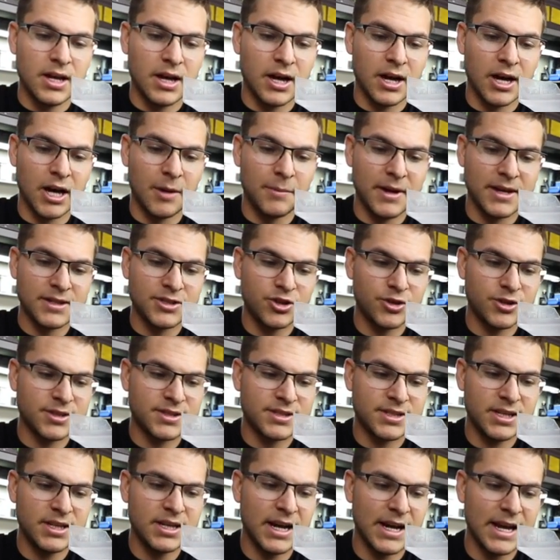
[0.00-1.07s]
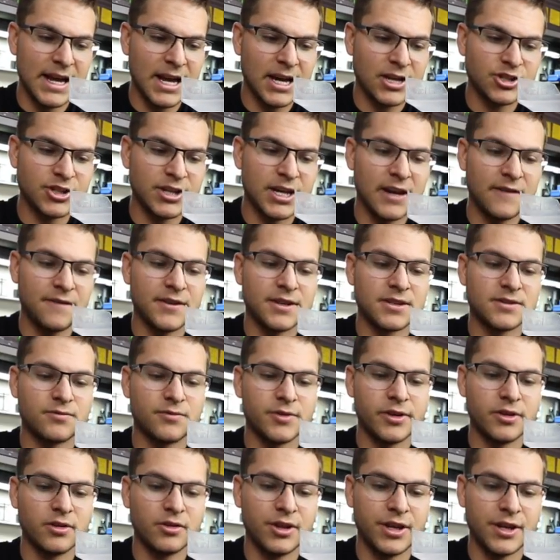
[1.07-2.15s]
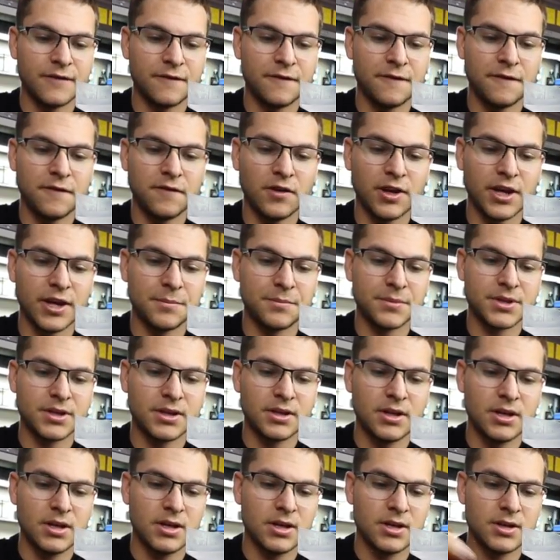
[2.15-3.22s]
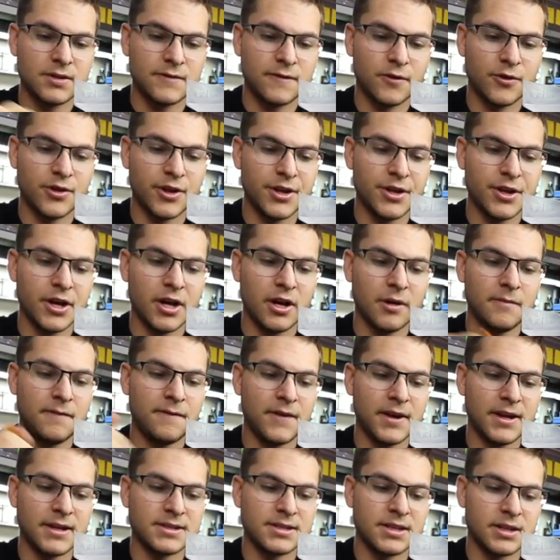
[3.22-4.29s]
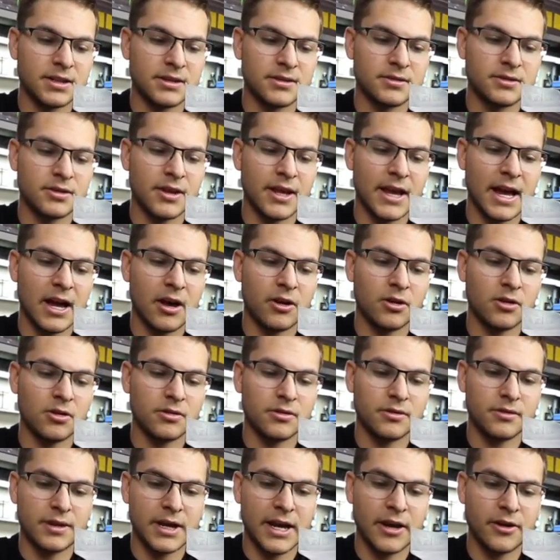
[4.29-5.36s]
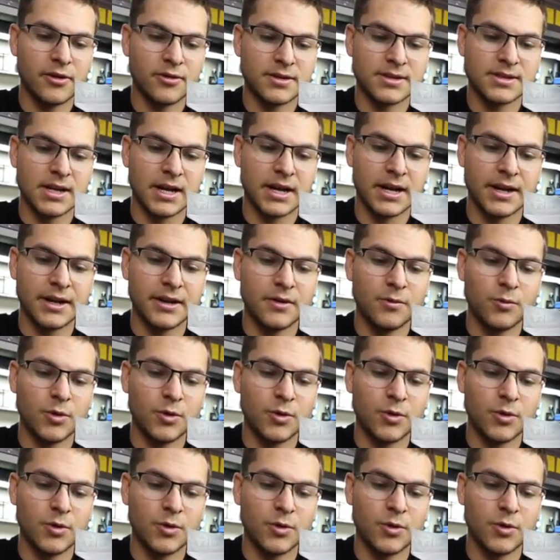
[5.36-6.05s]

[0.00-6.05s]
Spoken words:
as you can see, I actually have this rear link flipped for the nub facing to the outer side.